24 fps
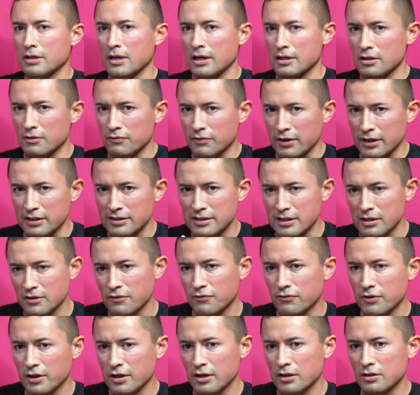kind of
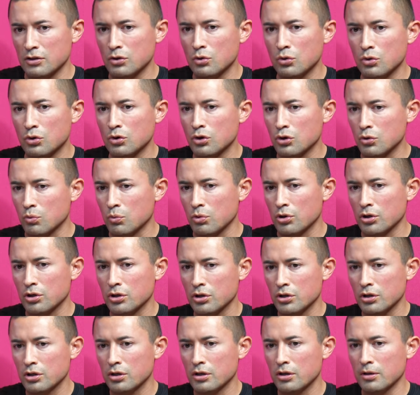identifying who could
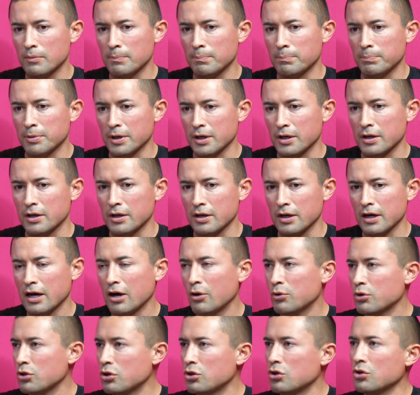work. But
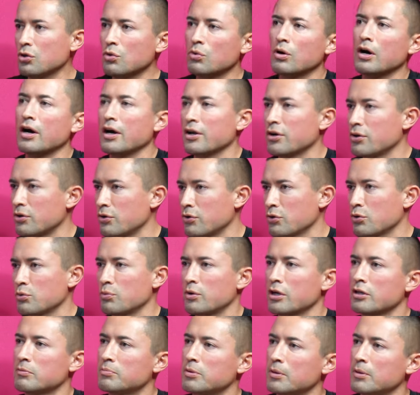how do you hire the right